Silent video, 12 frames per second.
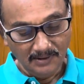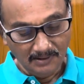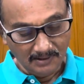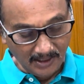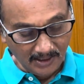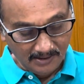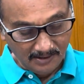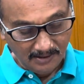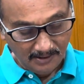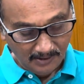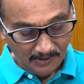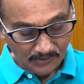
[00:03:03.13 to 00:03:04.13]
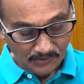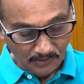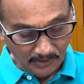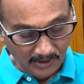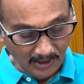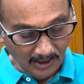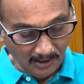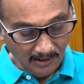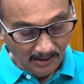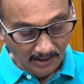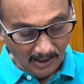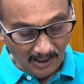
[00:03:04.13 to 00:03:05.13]
Right? So
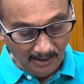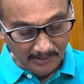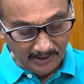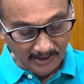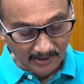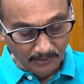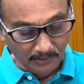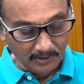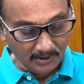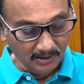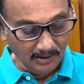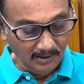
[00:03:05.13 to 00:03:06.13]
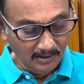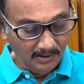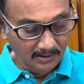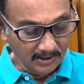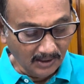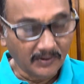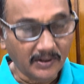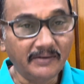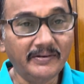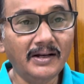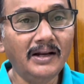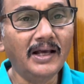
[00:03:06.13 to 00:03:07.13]
here, Allahabad High Court, they have
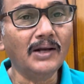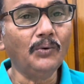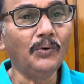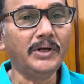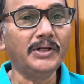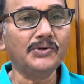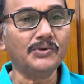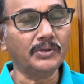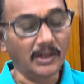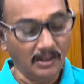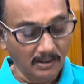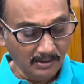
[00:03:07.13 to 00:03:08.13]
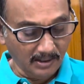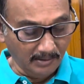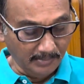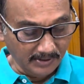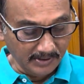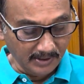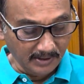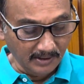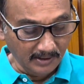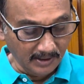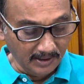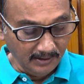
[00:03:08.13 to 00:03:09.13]
given a notice to the Cabinet
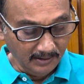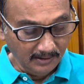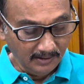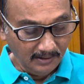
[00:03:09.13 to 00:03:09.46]
Secretary